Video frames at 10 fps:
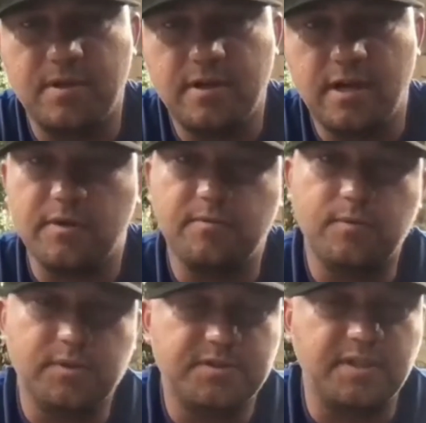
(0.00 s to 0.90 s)
And what you
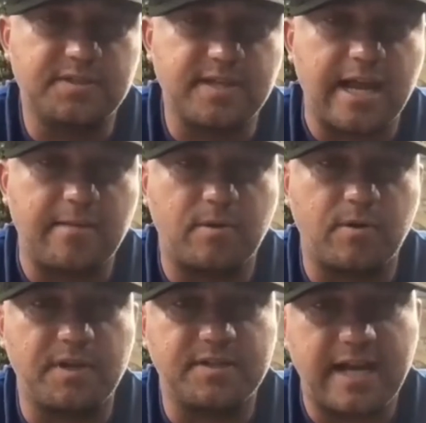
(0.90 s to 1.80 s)
will see snap are
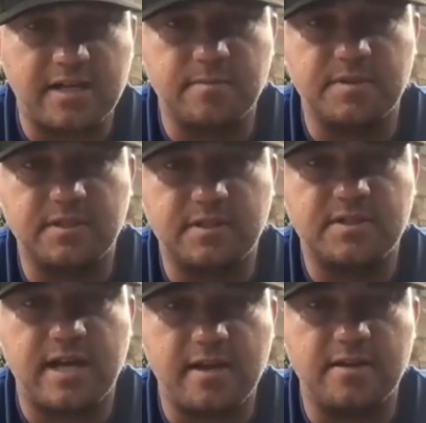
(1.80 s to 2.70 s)
the attachments that they're
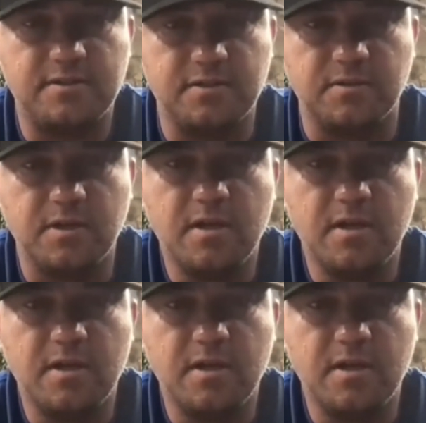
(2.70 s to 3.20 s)
tied into.